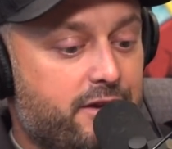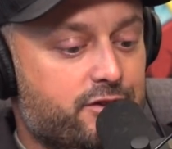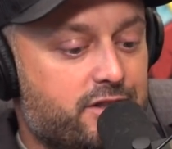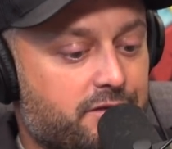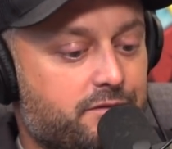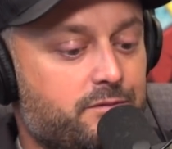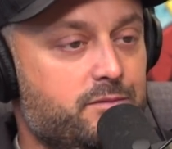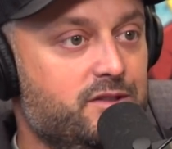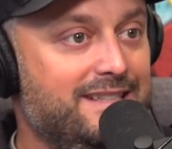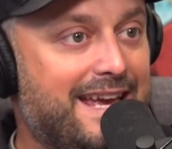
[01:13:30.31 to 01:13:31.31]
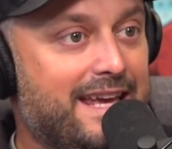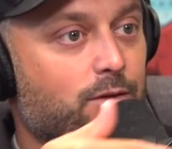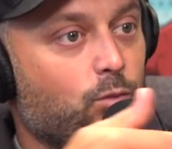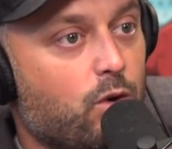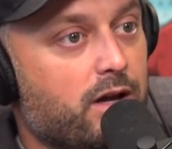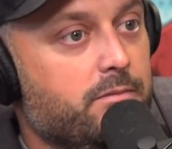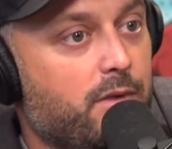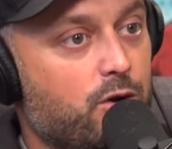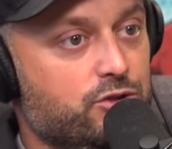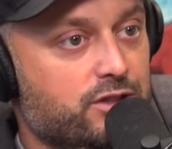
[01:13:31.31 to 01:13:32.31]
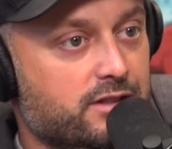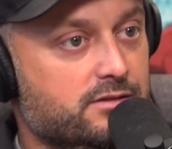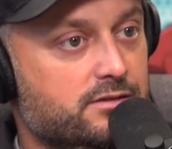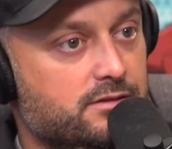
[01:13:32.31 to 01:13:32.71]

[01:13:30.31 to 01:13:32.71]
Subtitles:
yourself stay in one motion.